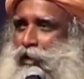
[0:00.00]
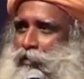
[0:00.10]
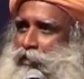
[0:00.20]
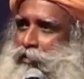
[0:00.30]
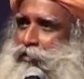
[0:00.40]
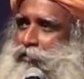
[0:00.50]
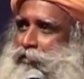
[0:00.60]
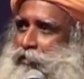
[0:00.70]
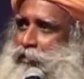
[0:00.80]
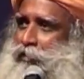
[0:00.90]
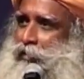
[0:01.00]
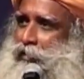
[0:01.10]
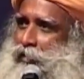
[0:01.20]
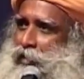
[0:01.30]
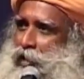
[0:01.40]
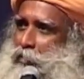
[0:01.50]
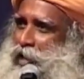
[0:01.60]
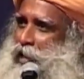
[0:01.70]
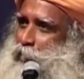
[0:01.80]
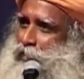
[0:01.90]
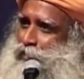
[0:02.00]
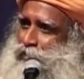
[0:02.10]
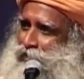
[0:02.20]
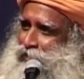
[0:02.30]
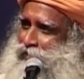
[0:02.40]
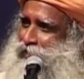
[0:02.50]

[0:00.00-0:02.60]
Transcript: around here, I'm happy to see